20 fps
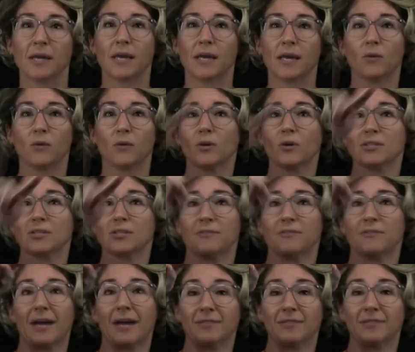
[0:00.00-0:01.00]
It works if
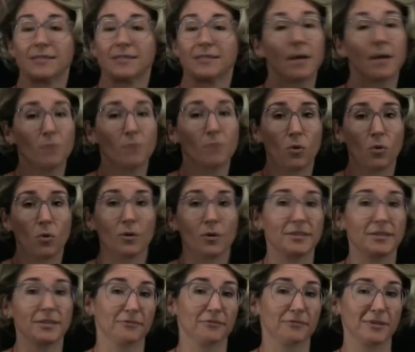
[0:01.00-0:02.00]
I have a sum or a
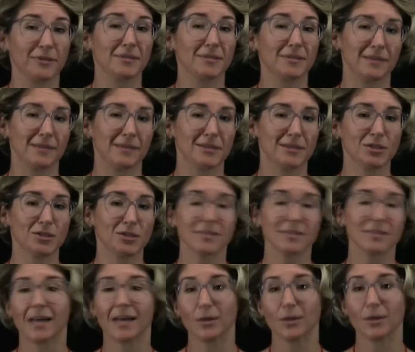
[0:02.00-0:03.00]
difference, an addition
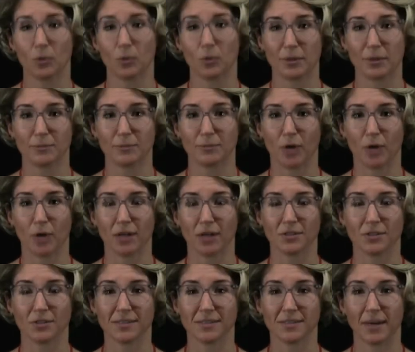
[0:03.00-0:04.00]
sign or a
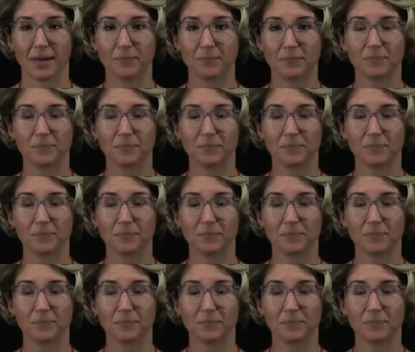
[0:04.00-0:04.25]
subtraction sign.